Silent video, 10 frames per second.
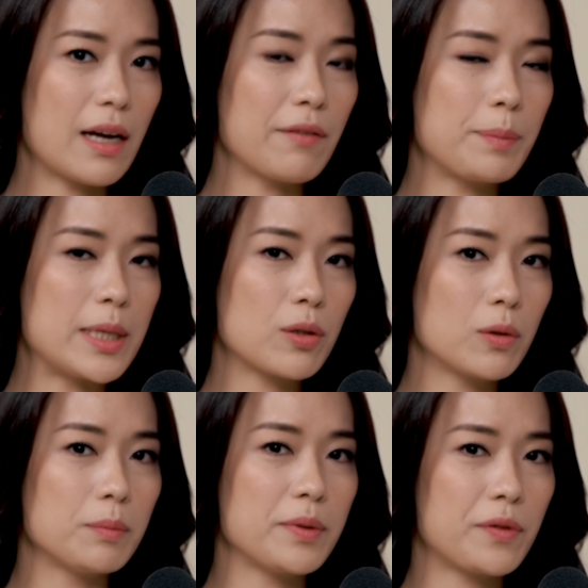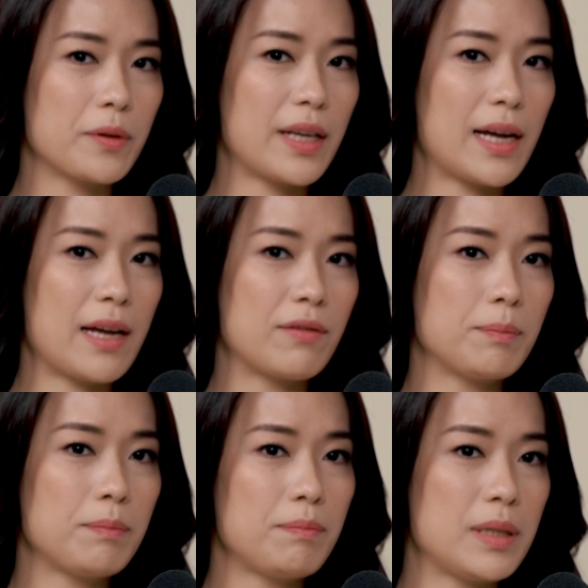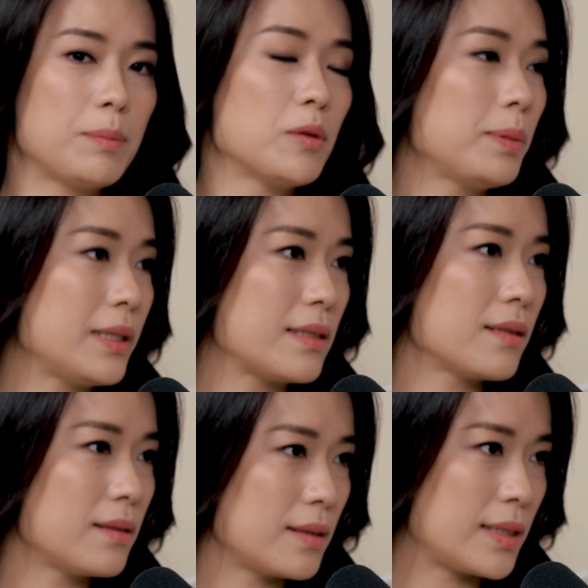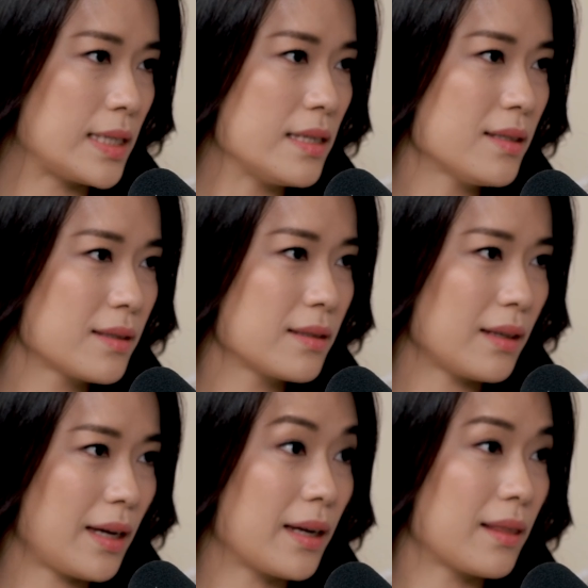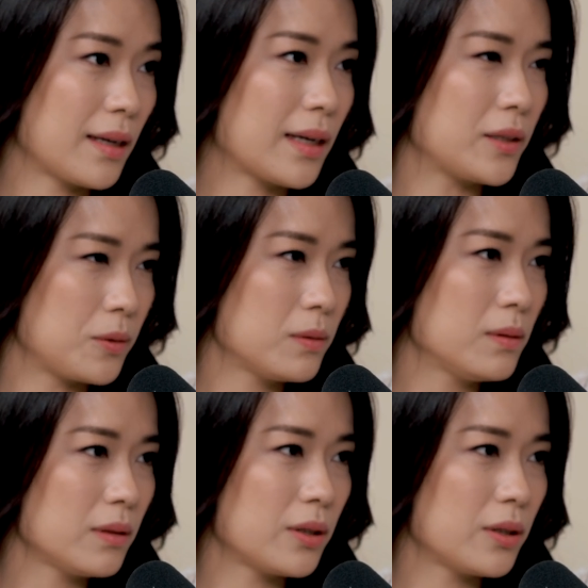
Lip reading: I've been told before that I have a people pleaser disease, and I think I do.